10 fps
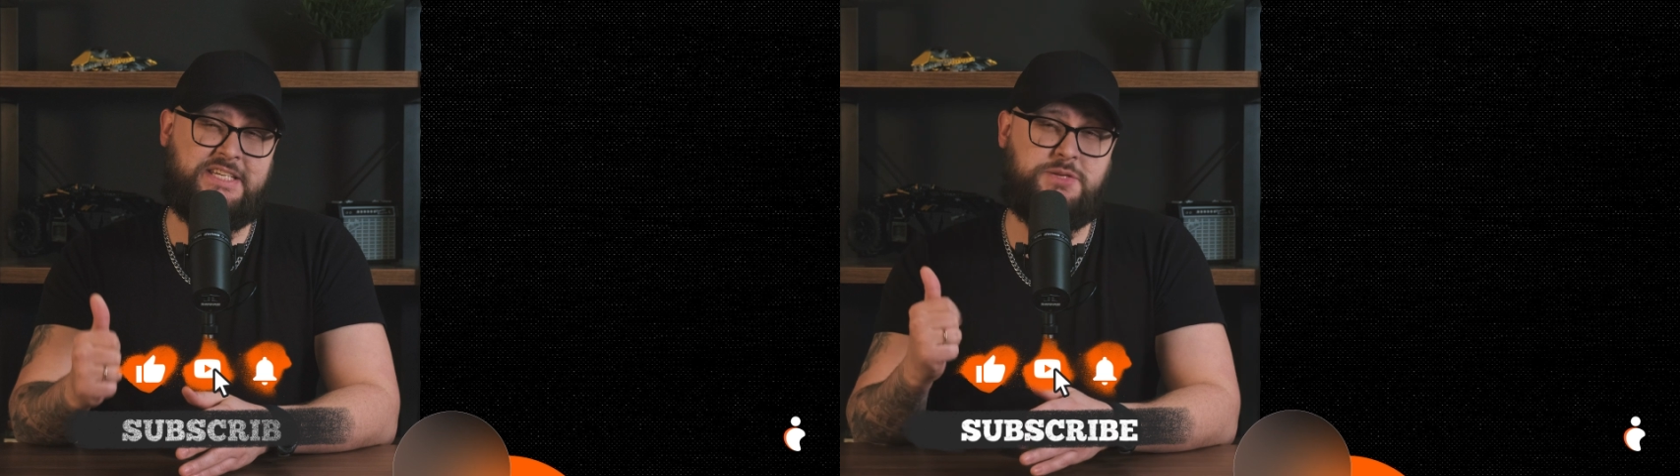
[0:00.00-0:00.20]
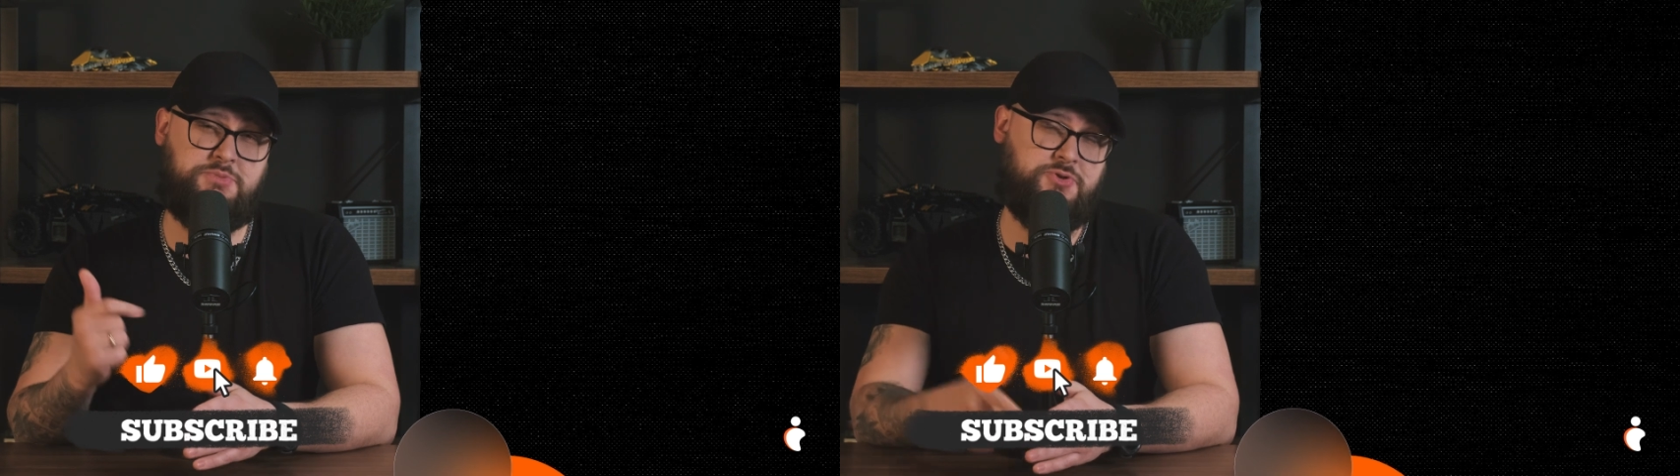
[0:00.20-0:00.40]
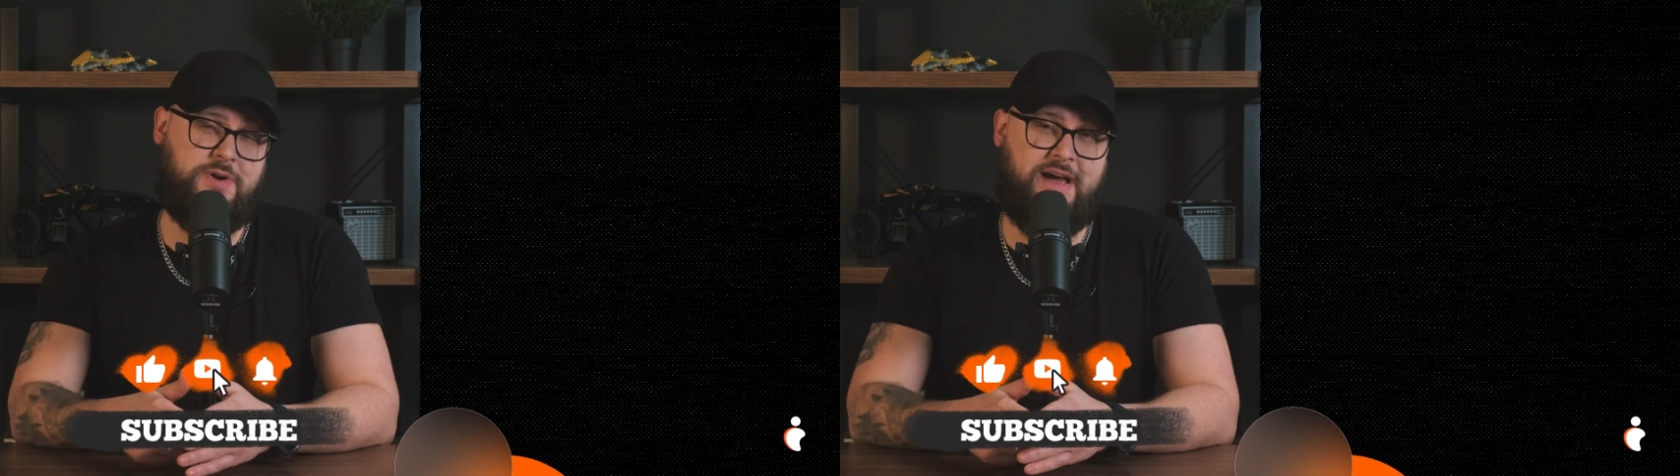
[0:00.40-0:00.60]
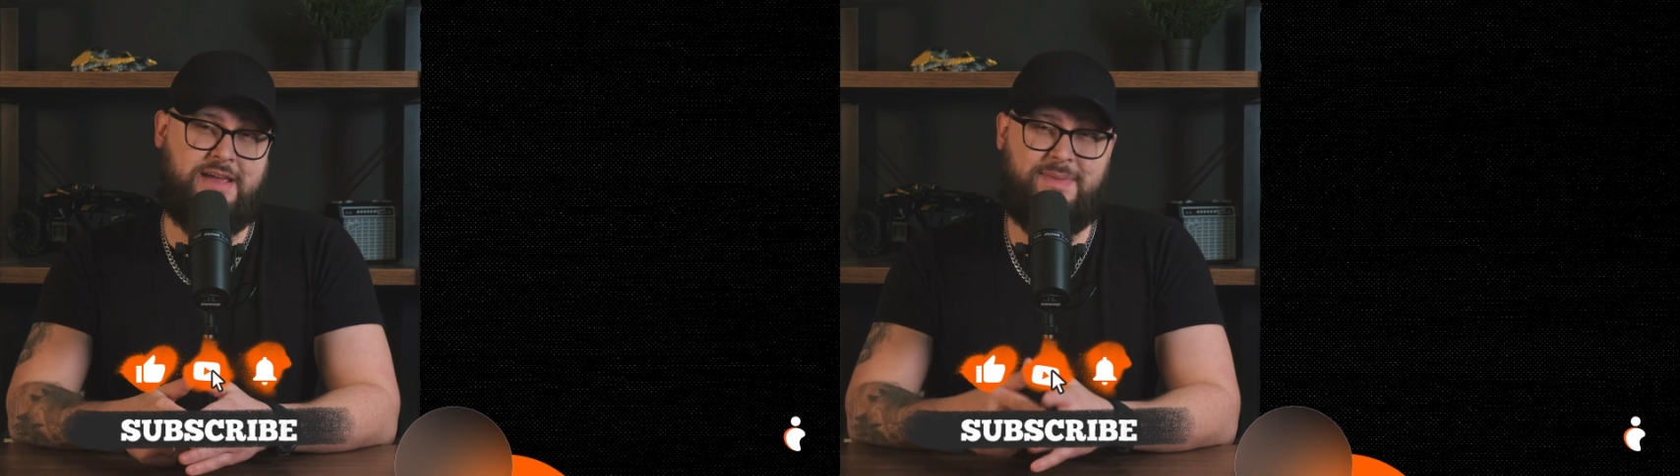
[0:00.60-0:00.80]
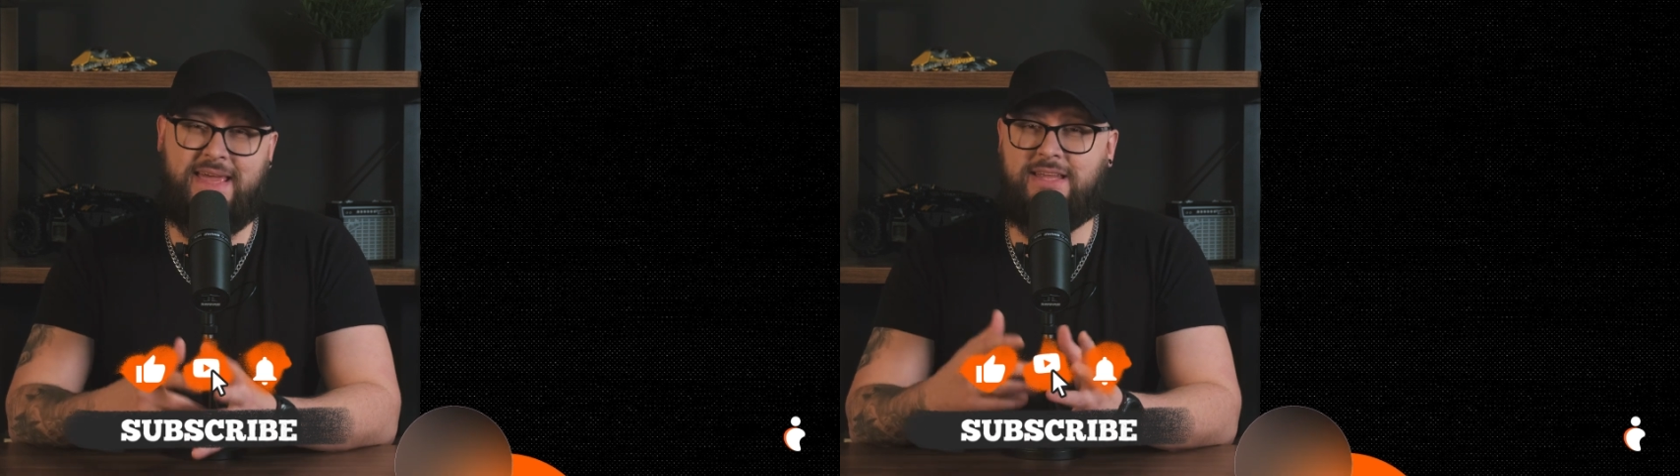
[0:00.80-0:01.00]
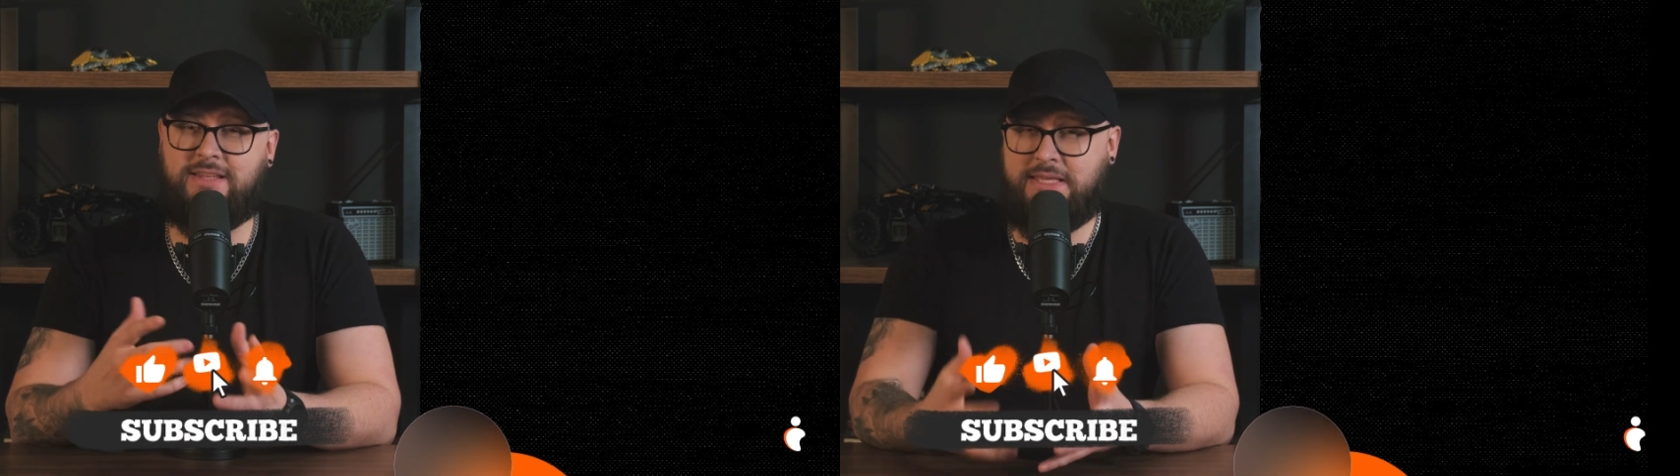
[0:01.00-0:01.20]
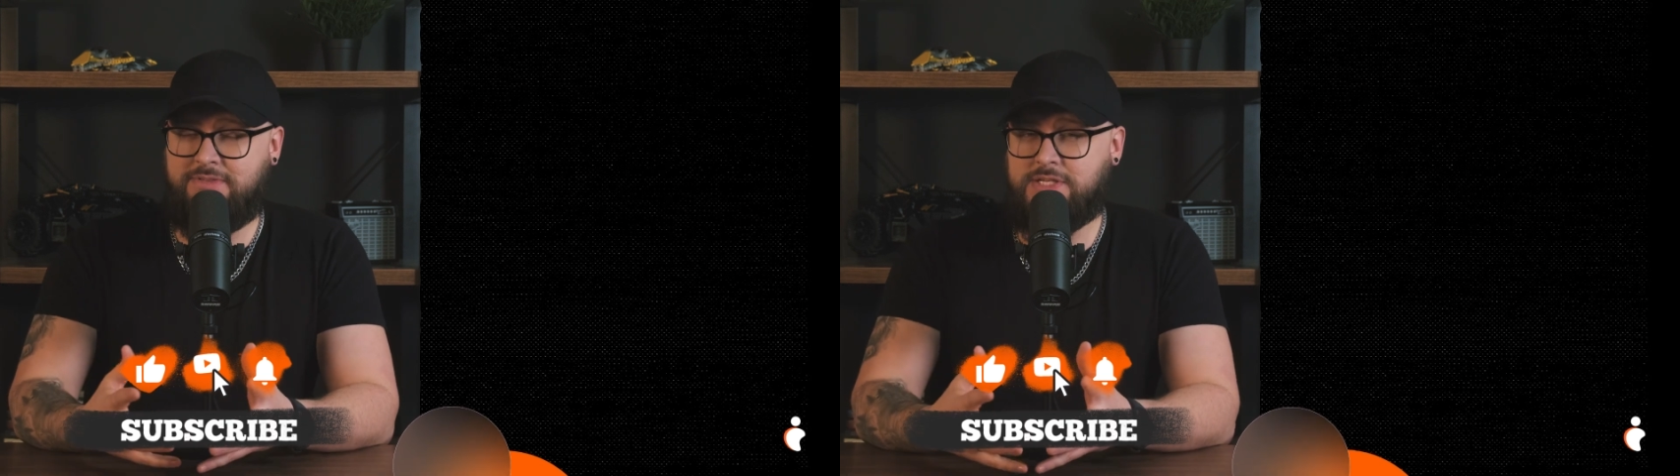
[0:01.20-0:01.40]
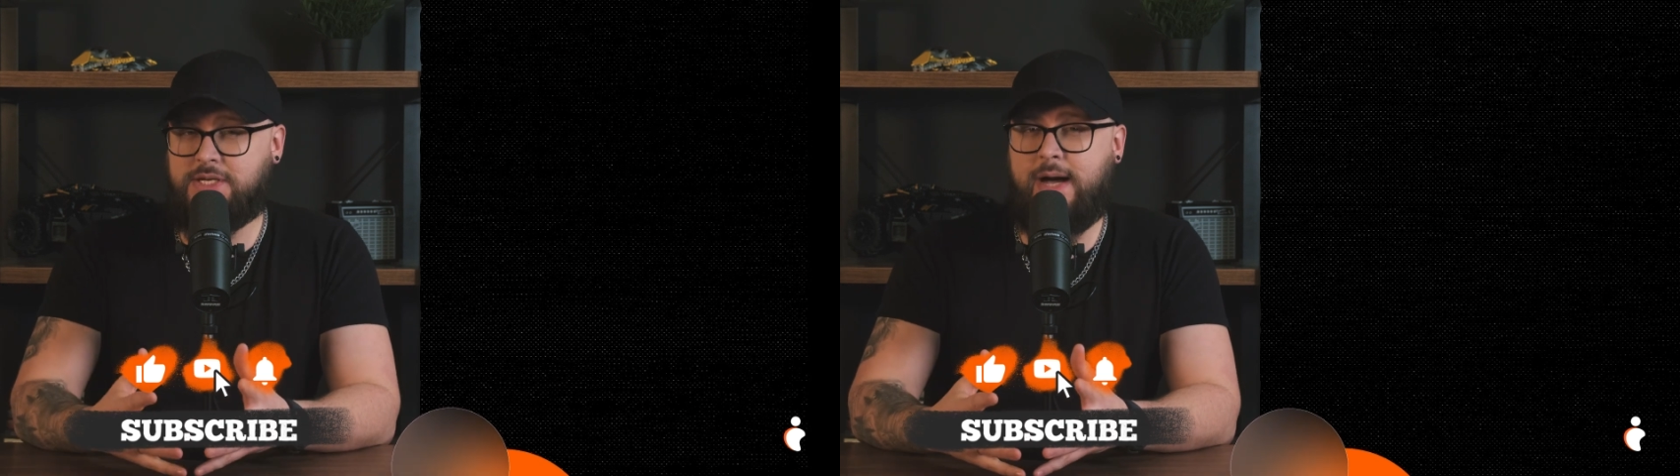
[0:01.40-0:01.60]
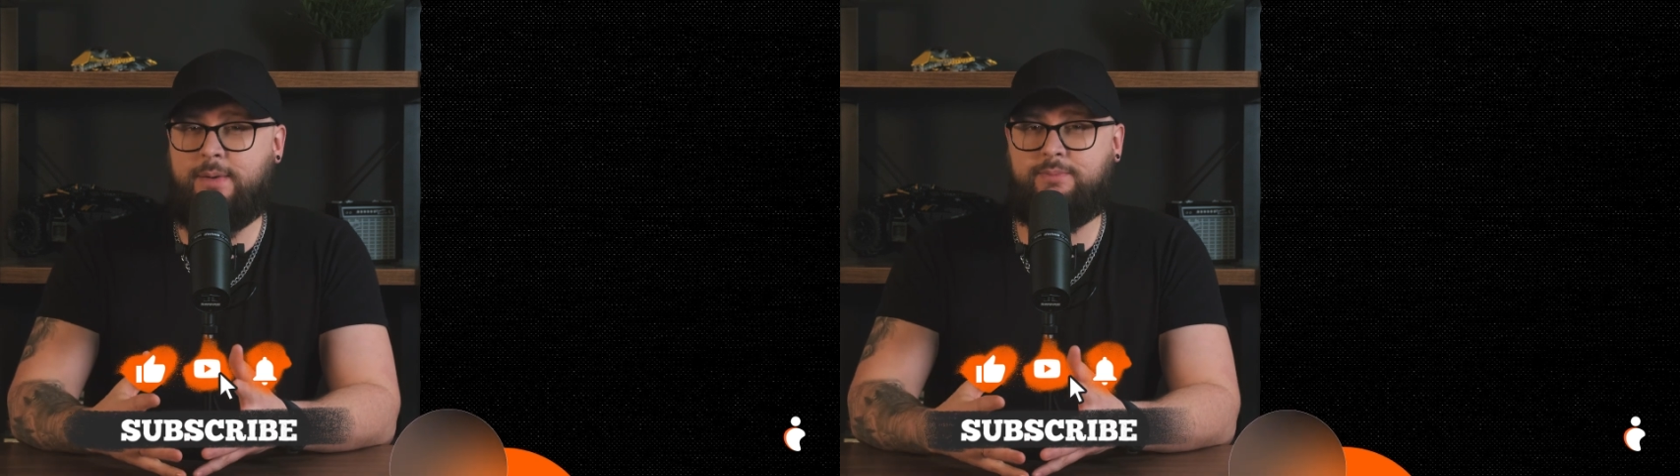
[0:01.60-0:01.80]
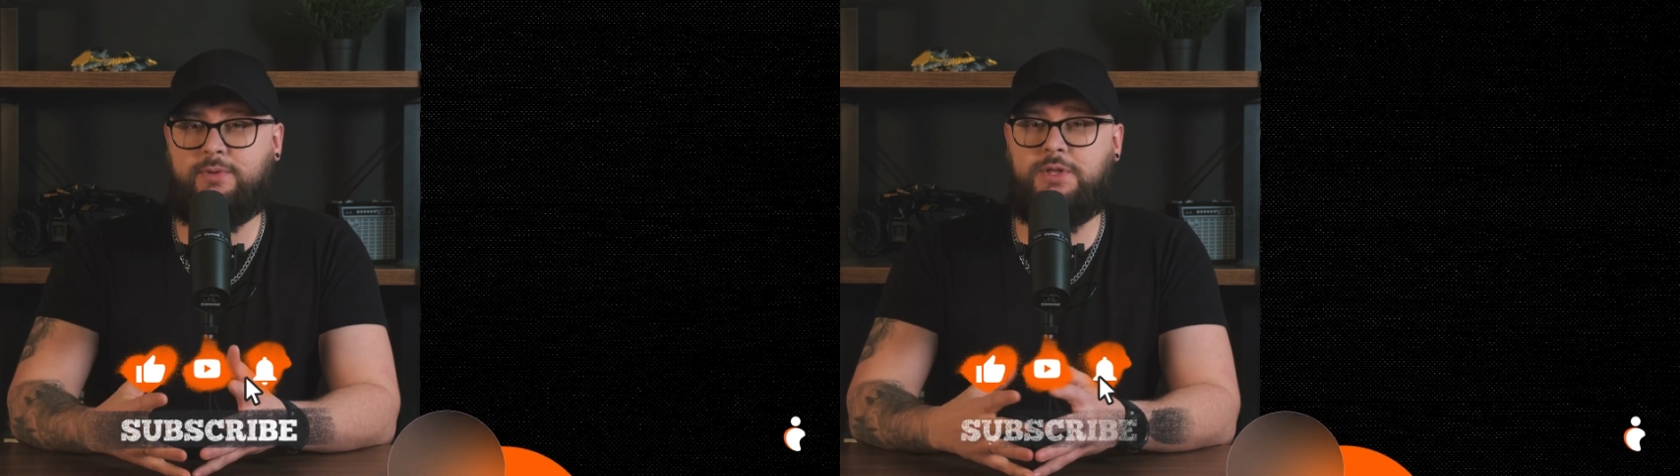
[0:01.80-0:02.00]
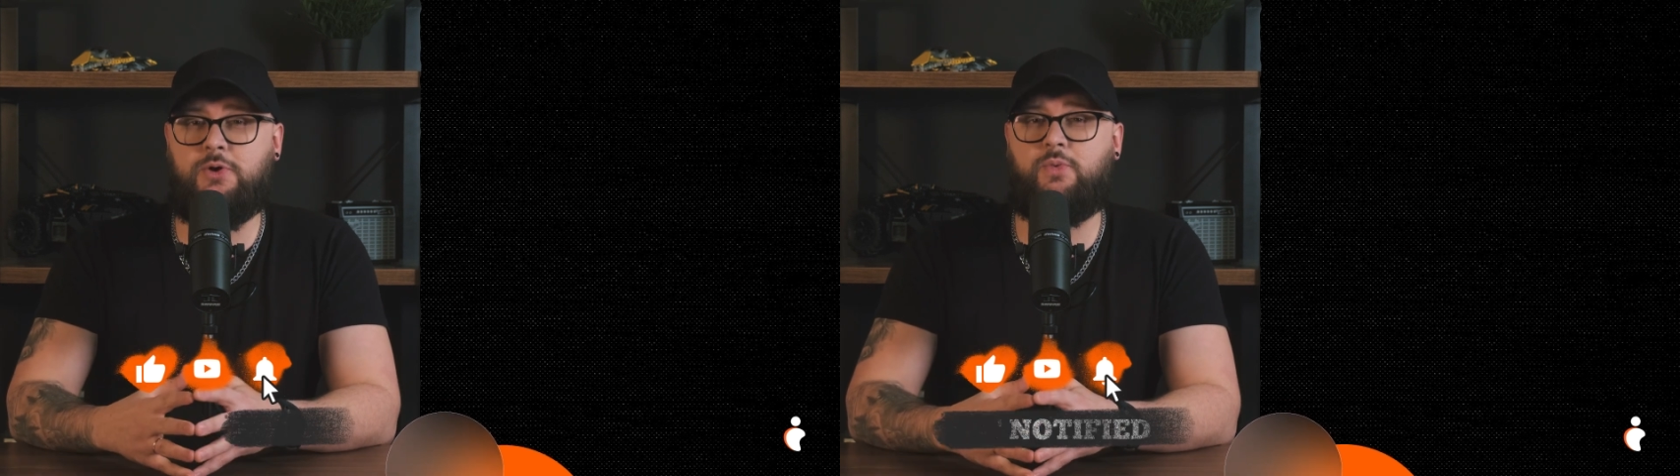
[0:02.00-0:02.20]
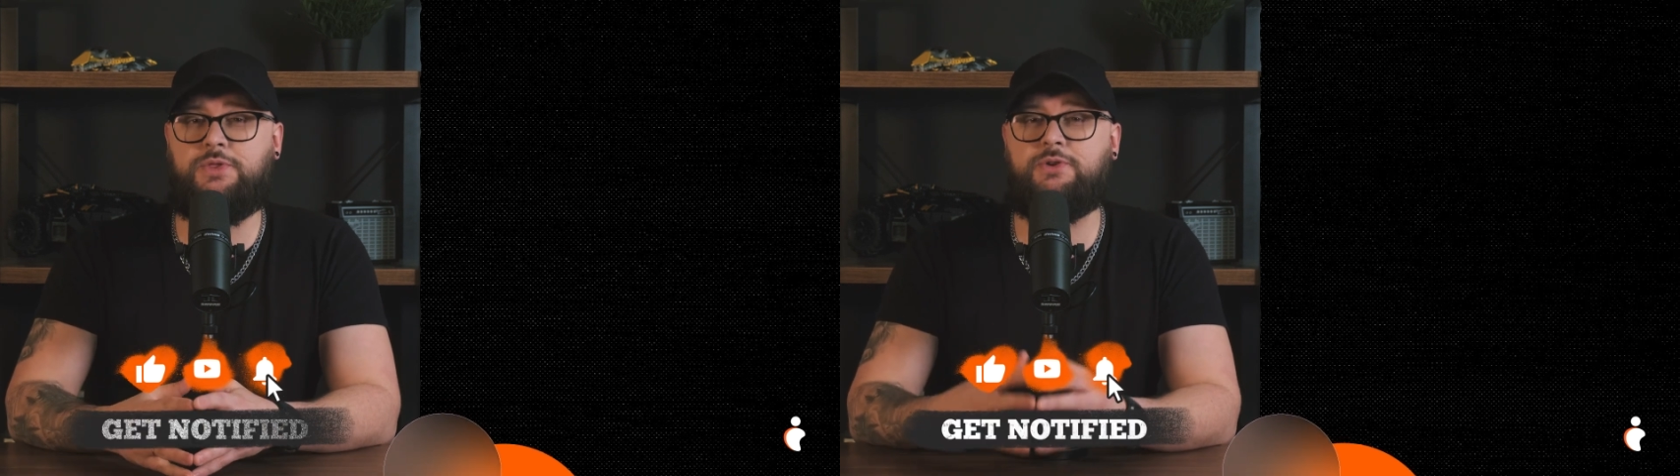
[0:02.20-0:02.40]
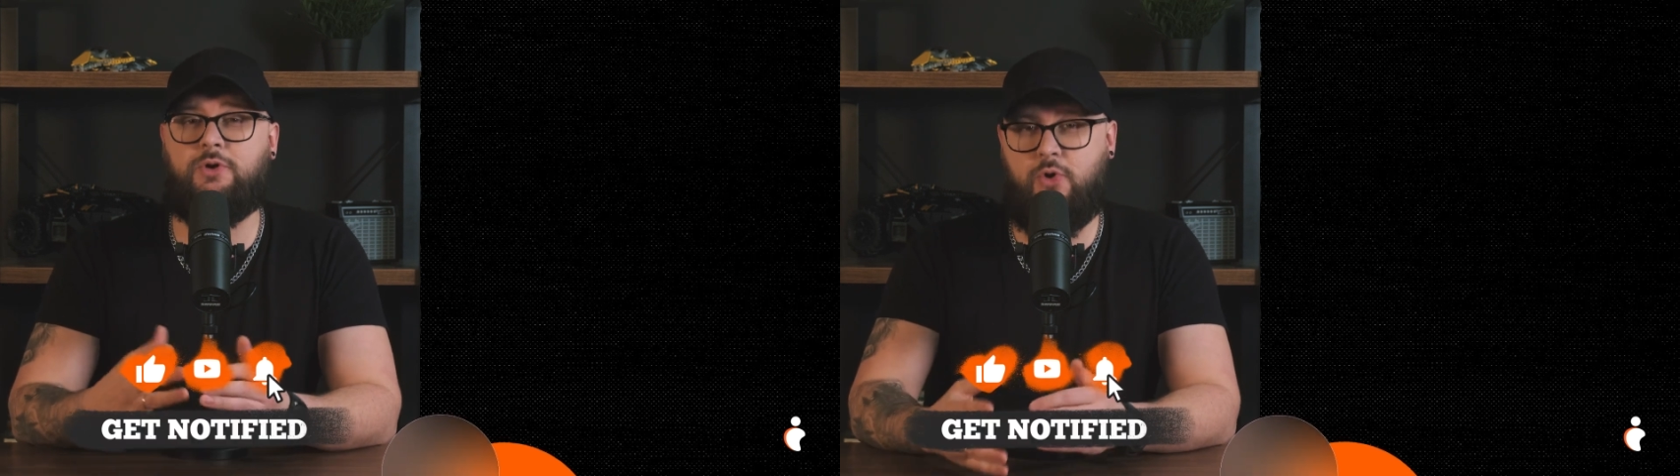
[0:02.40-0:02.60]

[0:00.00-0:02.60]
subscribe, and leave us a comment below with your